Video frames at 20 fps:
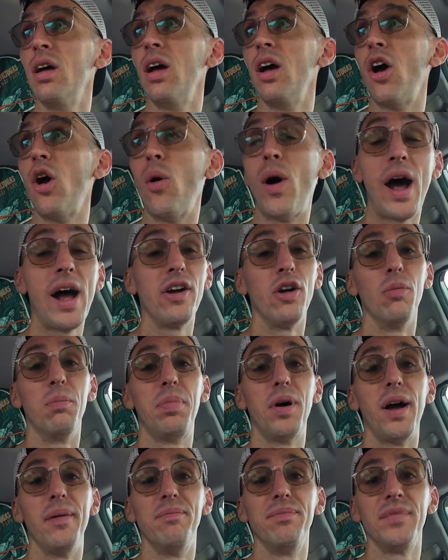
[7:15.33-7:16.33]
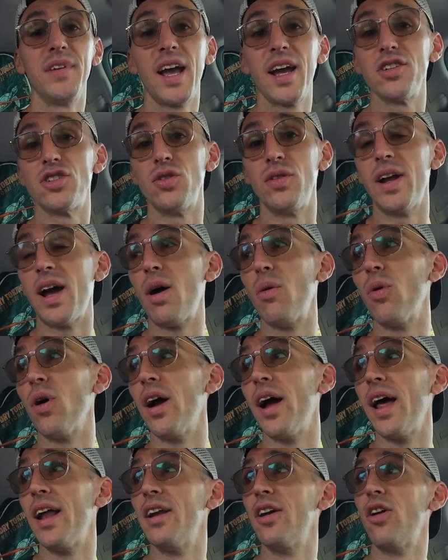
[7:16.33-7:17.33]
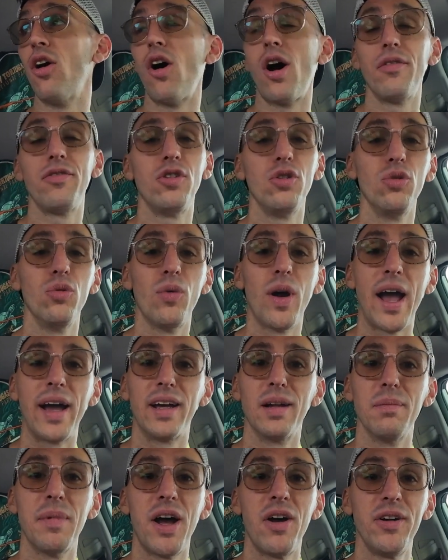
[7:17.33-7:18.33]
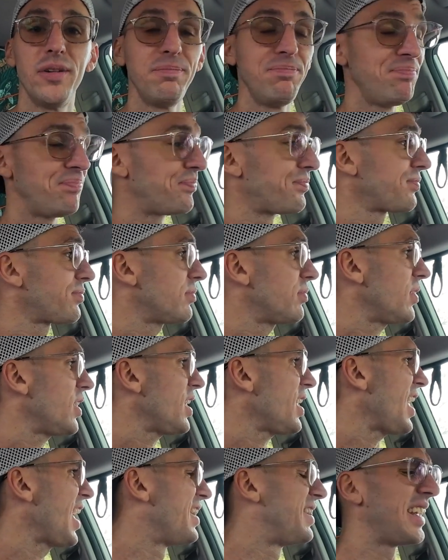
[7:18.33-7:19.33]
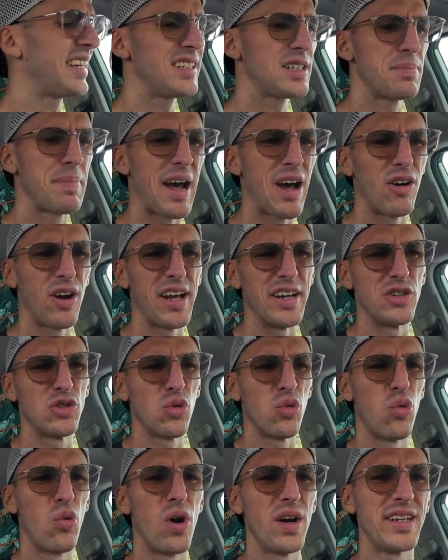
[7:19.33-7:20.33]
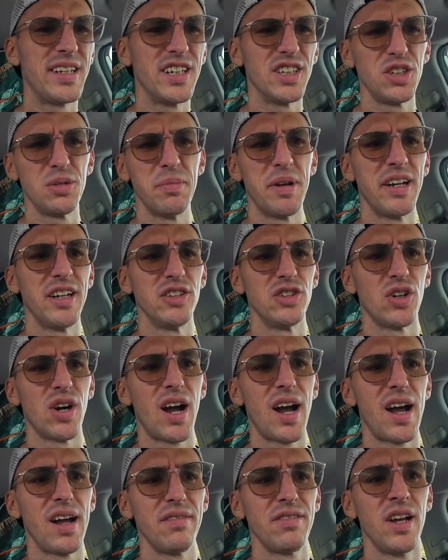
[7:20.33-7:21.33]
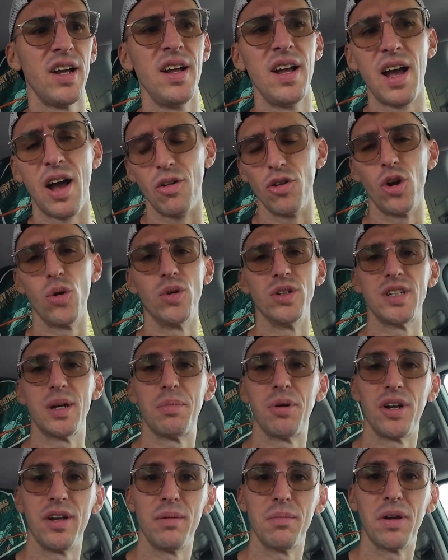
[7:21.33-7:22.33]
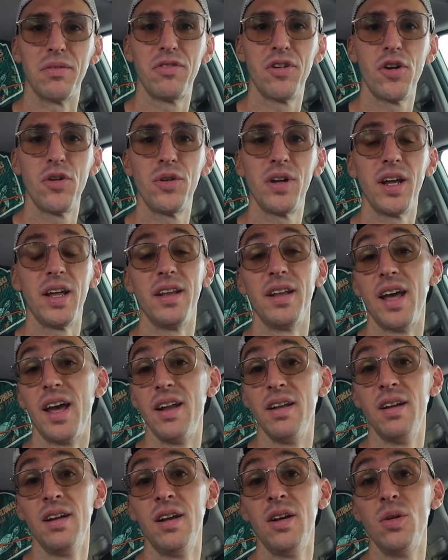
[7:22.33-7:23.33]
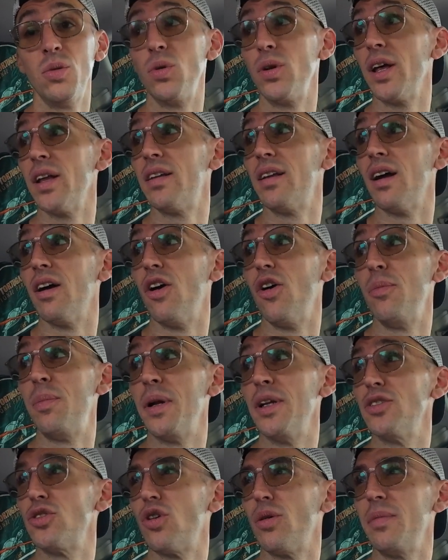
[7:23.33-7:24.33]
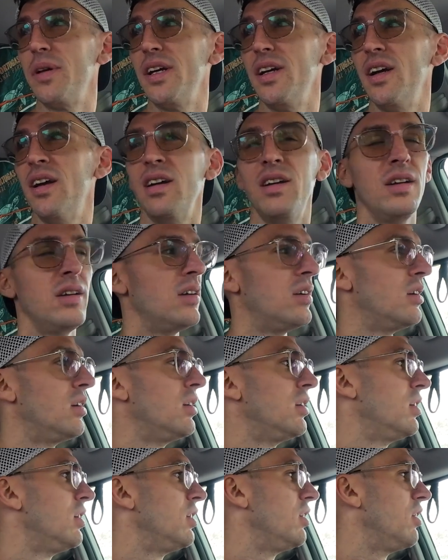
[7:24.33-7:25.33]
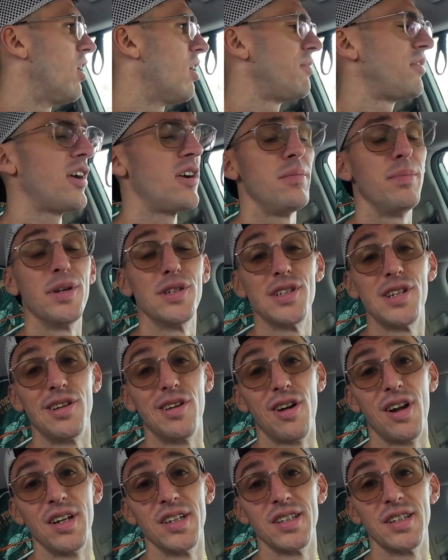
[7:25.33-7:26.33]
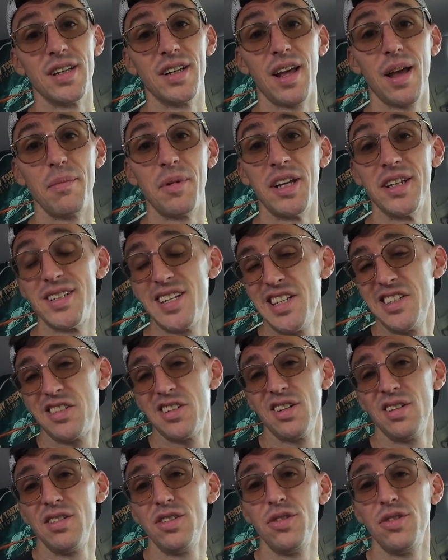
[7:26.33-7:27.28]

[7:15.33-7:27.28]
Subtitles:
Ohio. But yeah, so now we're headed off to Ragged Mountain. I think it's about a 20-ish minute drive. I'll know once I put it in my phone, and then we'll get there. Hoping it's going to be not very busy, honestly. I mean, it's Easter.